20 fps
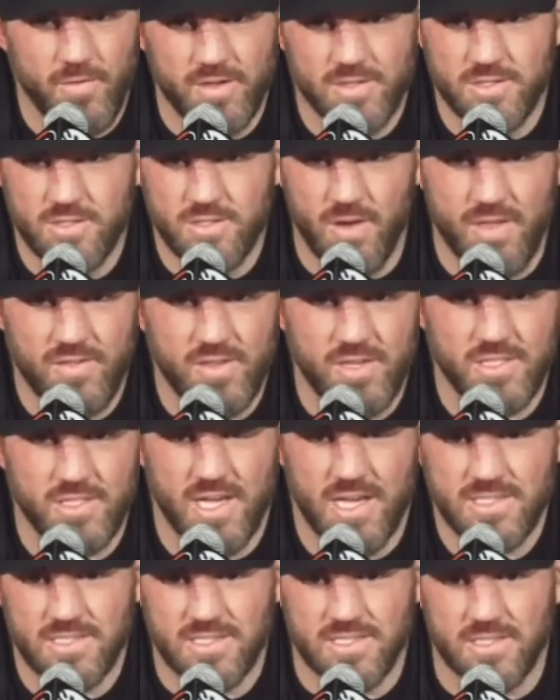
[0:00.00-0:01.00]
there too, Anthony
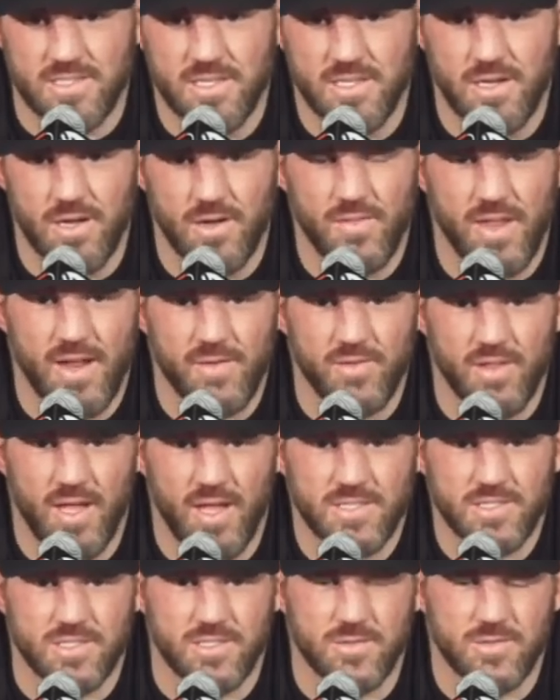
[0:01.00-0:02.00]
Johnson, you know that I've
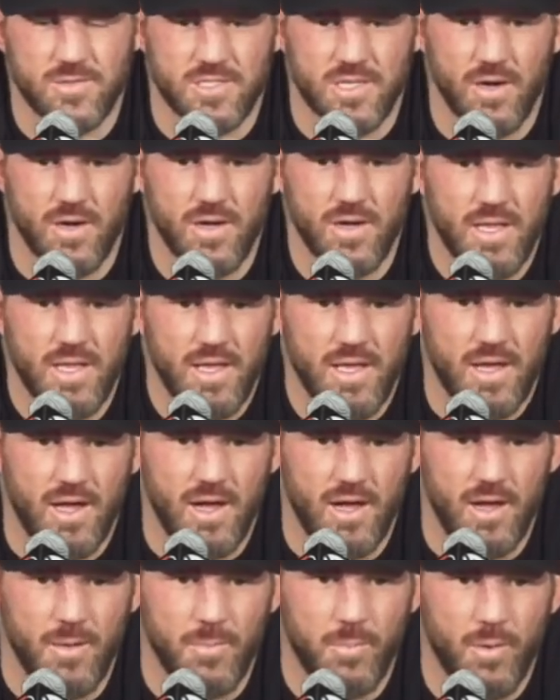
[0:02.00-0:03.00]
lost to. So
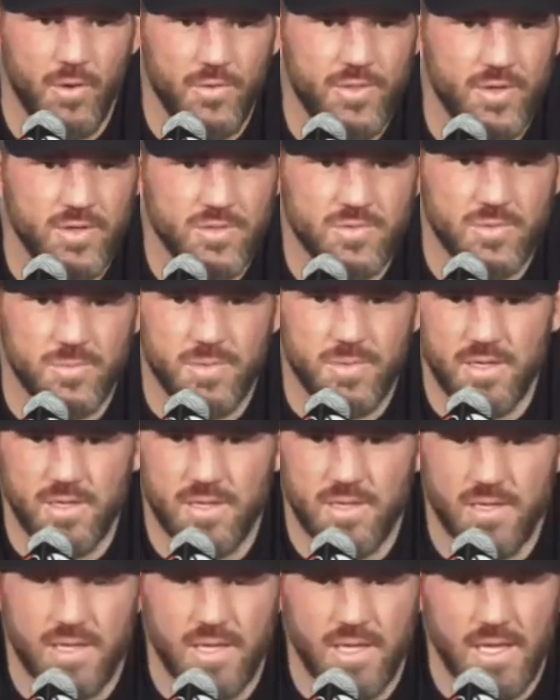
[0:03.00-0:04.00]
um, both those would
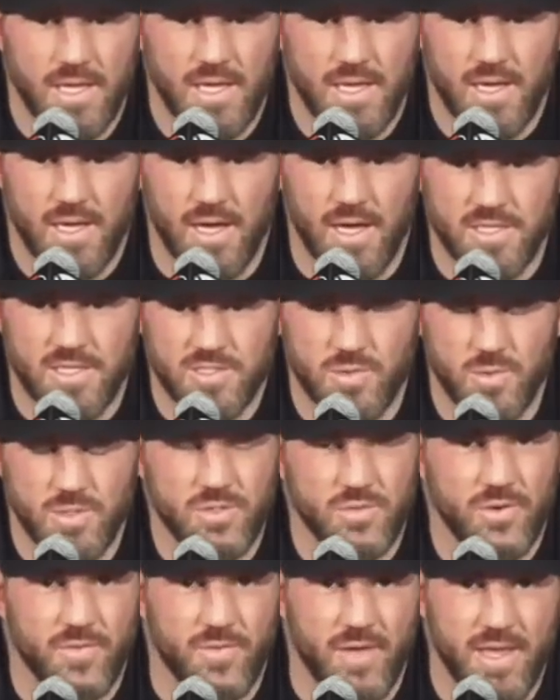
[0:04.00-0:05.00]
be uh,
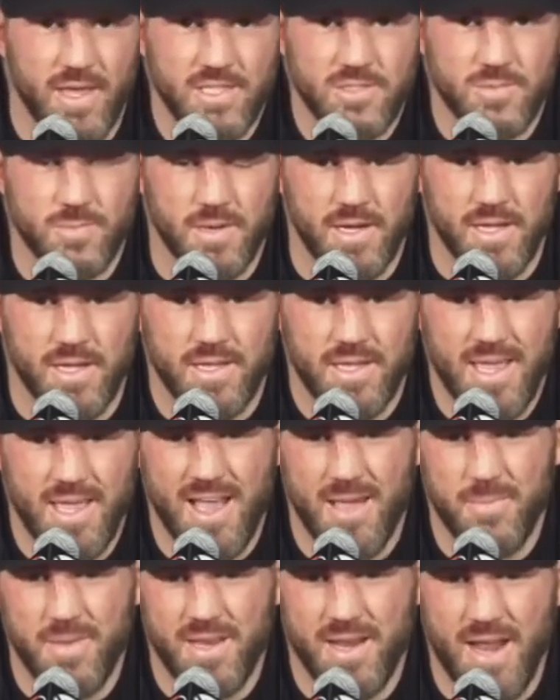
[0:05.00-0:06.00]
sweets of revenge. But yeah,
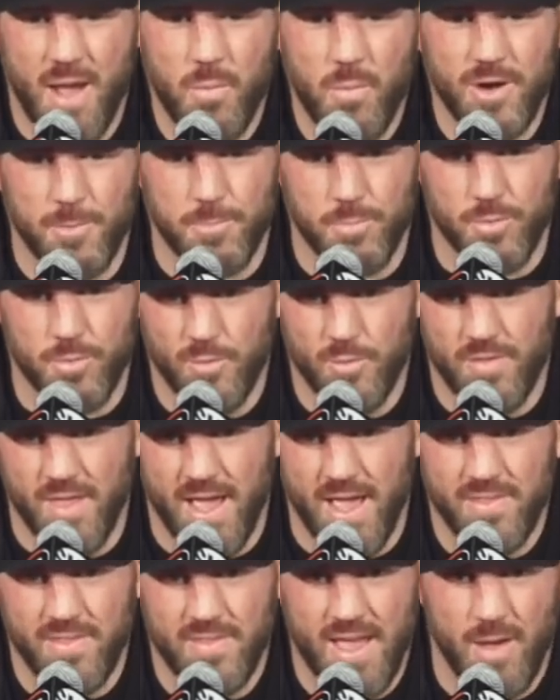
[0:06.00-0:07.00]
I mean I want to prove
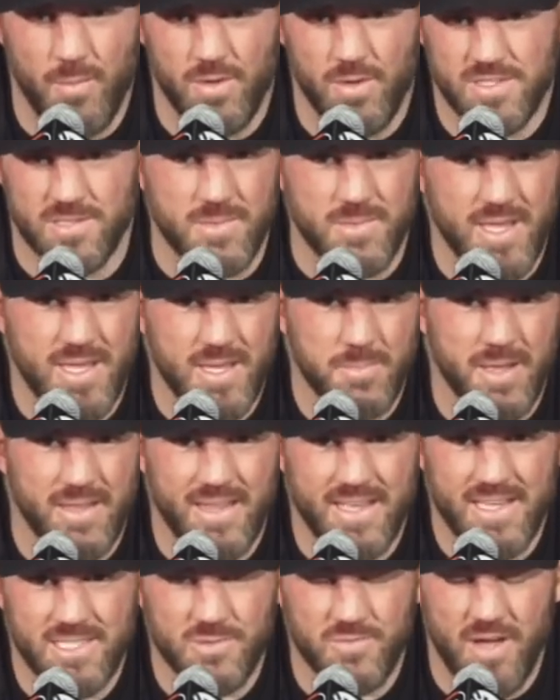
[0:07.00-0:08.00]
that that wasn't me. My
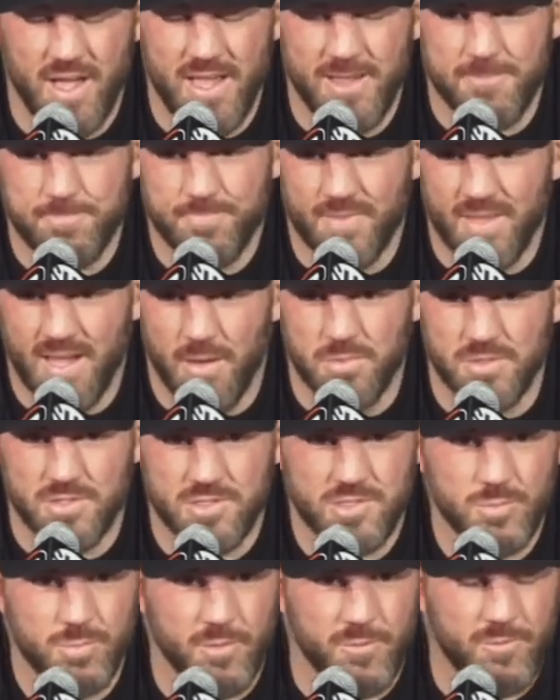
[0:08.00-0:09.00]
last fight, I
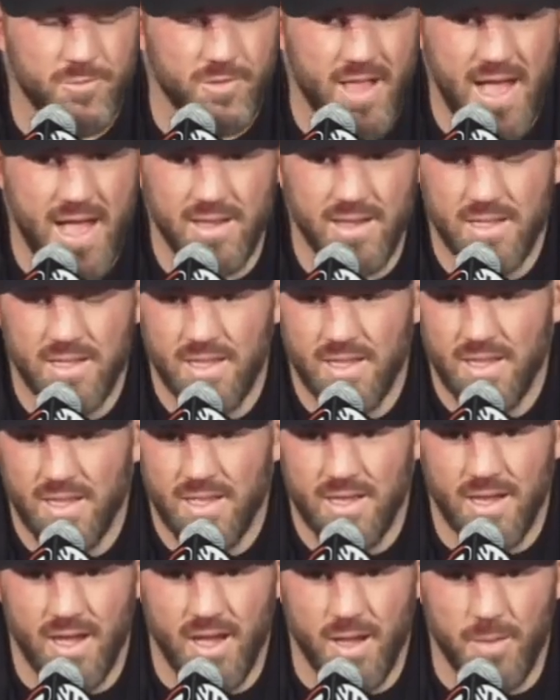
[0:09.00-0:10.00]
was super flat.
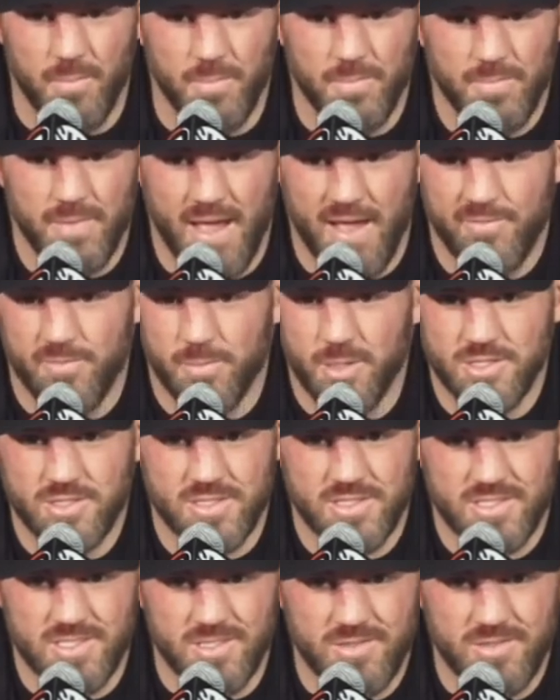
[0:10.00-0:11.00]
Um, have a bunch
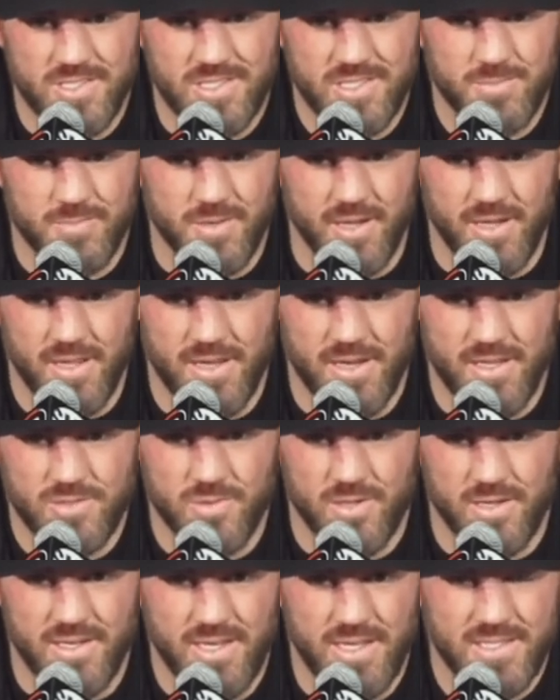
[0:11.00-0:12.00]
of excuses, but it is
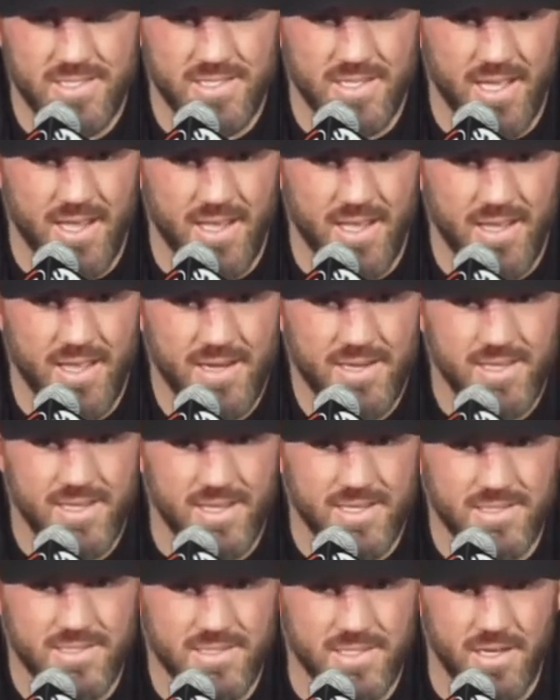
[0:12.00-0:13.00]
what it is. I got head
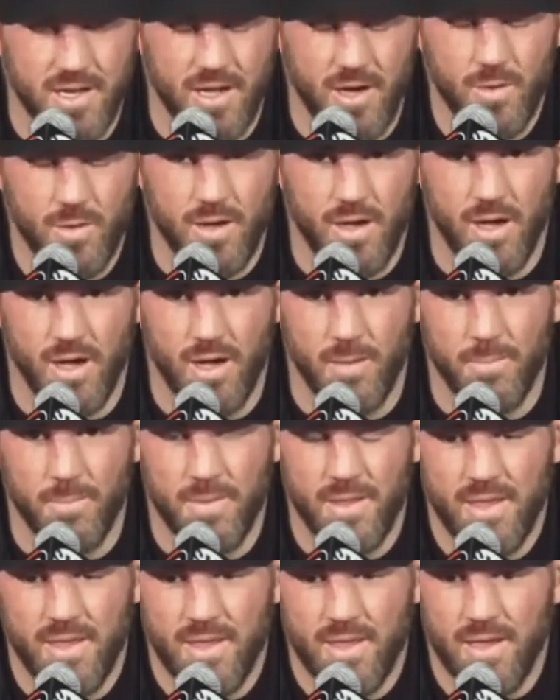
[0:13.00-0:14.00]
kicked, you know. Um,
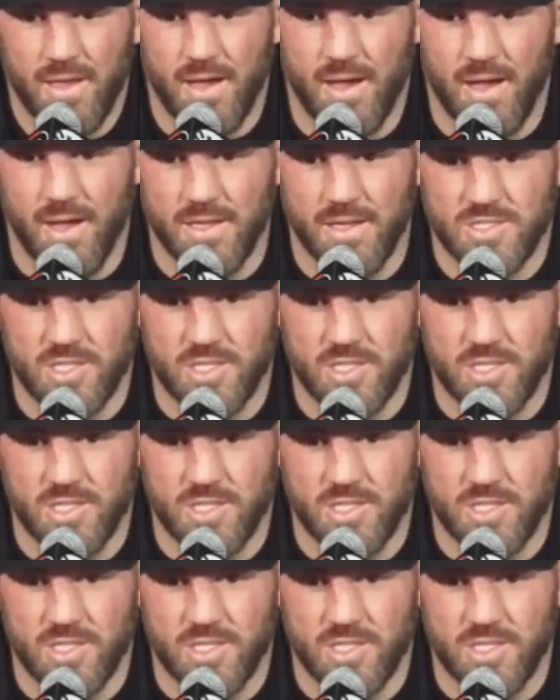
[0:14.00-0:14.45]
uh,